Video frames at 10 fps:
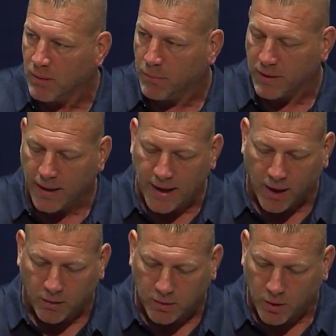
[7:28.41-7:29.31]
But
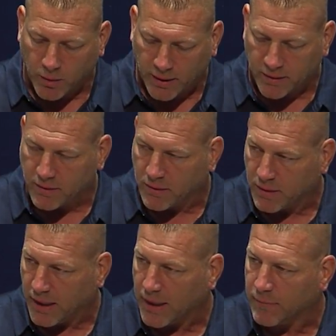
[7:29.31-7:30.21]
now going into the
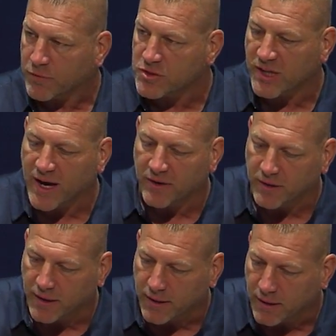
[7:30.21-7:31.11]
game for
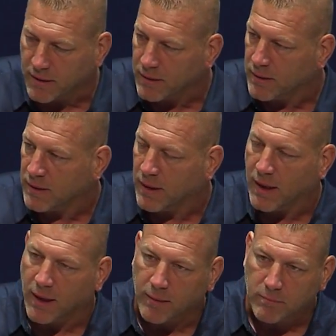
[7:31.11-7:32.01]
Saturday,
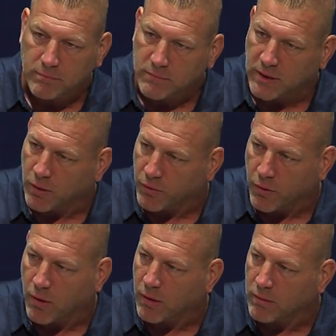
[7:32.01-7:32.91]
you know,
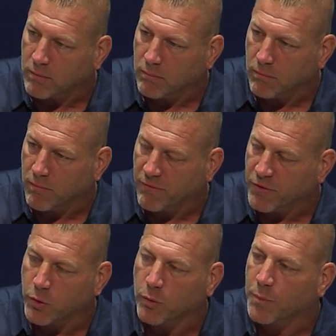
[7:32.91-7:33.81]
there are
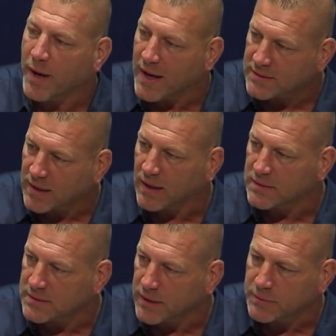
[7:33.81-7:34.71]
fewer pass
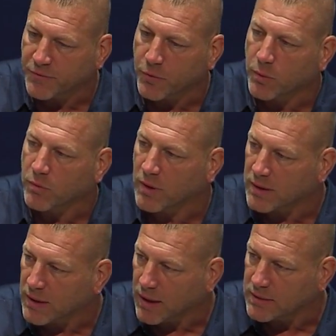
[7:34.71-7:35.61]
concepts, fewer
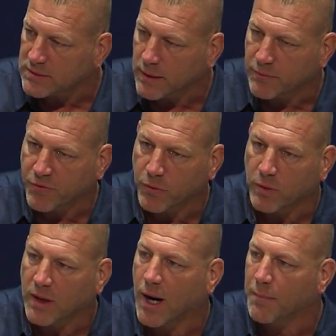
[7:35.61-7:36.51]
run concepts,
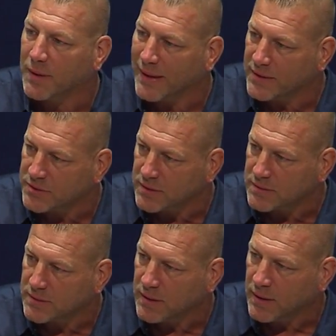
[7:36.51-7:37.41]
fewer
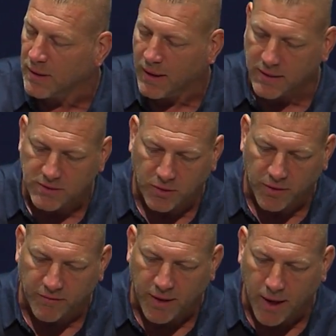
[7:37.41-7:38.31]
combinations. And so
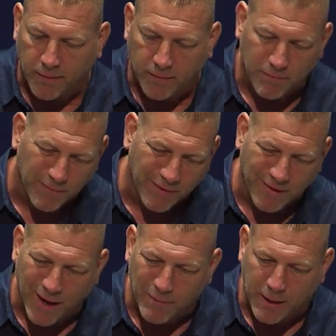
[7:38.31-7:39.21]
they've
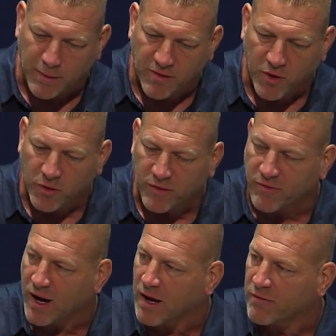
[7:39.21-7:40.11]
got maybe
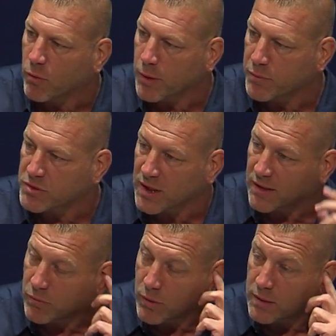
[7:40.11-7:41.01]
35, 40%
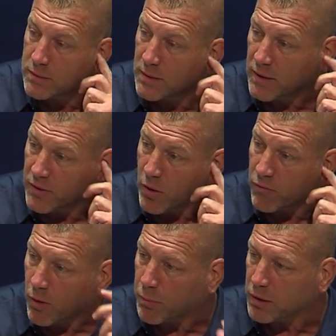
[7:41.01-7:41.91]
of what the
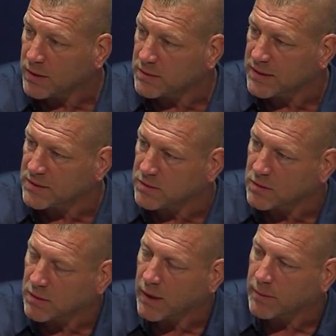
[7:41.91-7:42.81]
overall playlist has
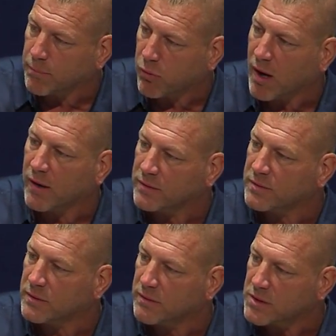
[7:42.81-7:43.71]
looked like prior
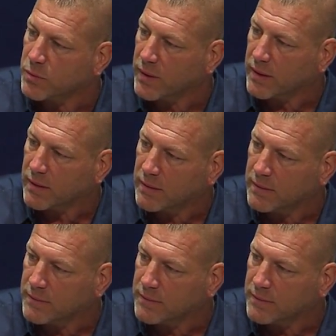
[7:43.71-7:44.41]
to this week.